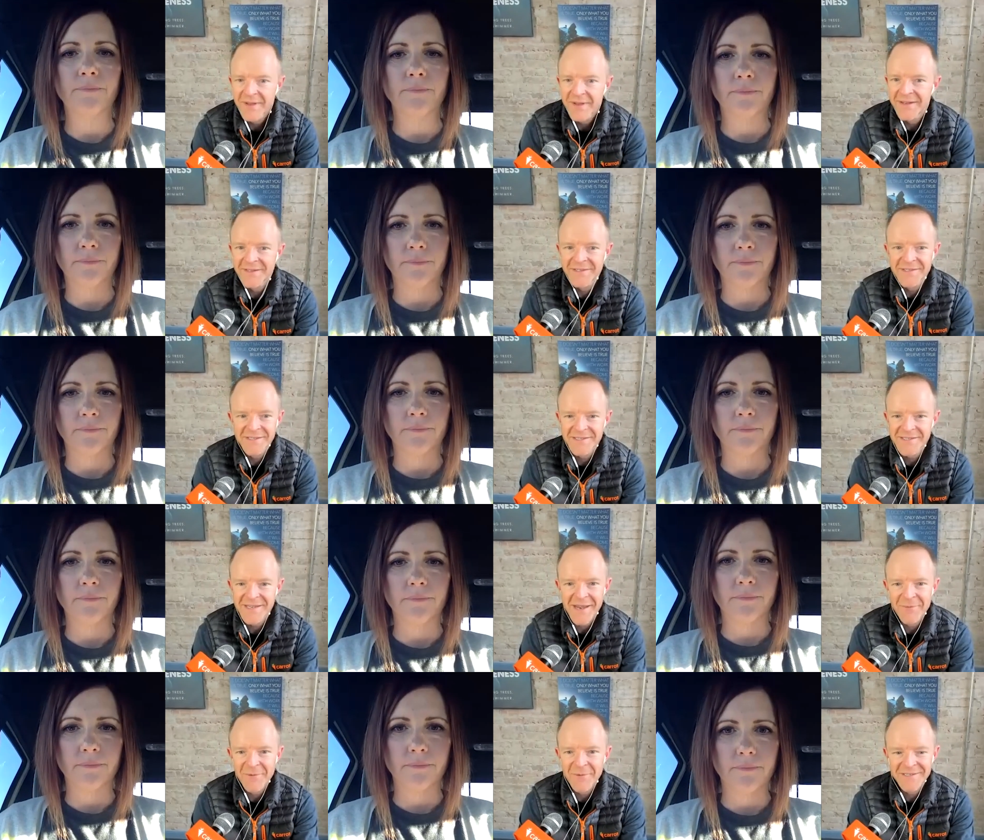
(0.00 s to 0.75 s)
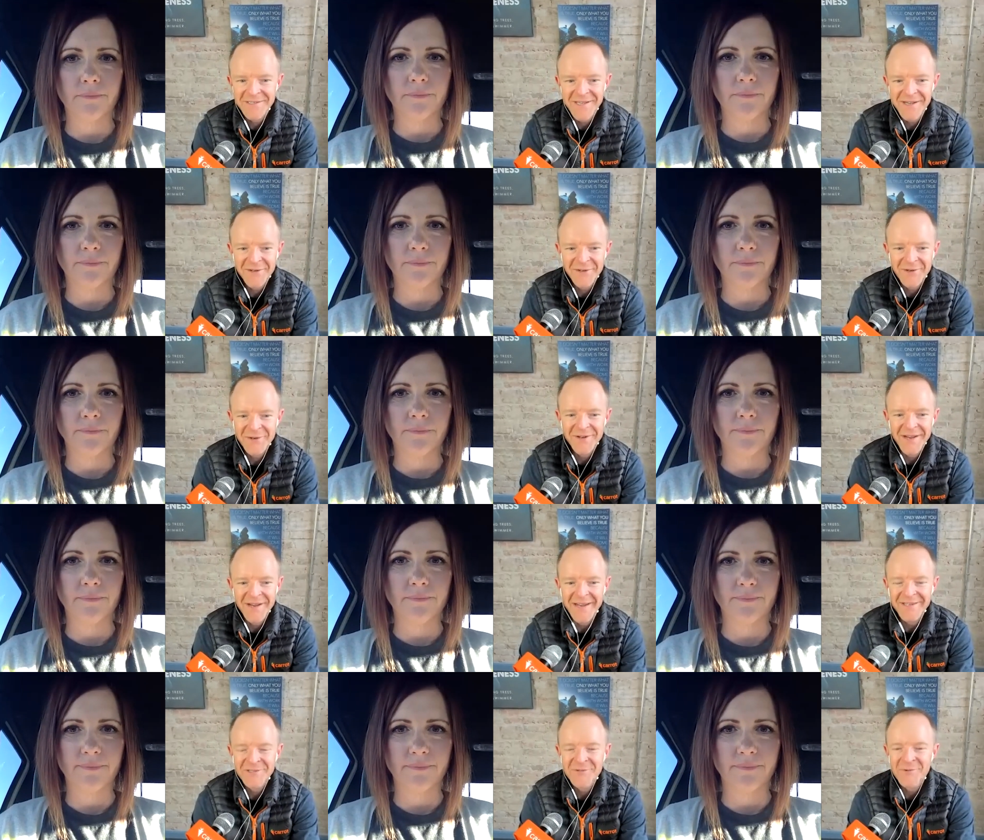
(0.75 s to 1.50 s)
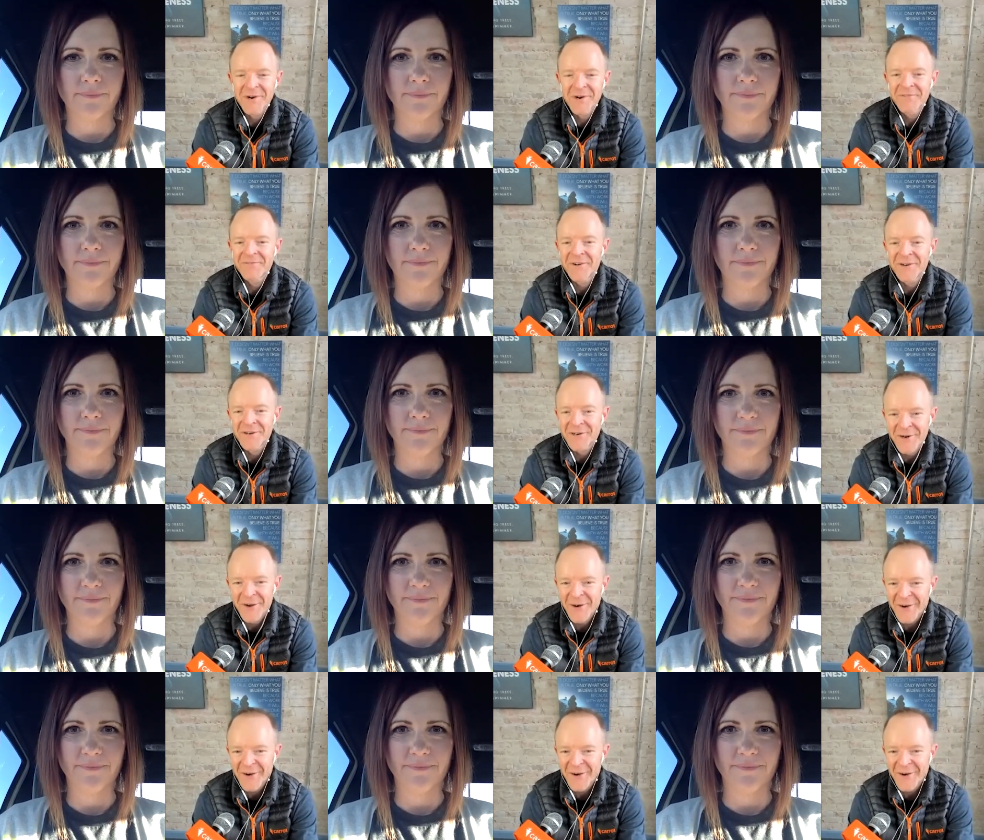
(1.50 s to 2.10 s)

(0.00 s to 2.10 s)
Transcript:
Speaker 1: It's the same way. It's like, dude, I just want to fund it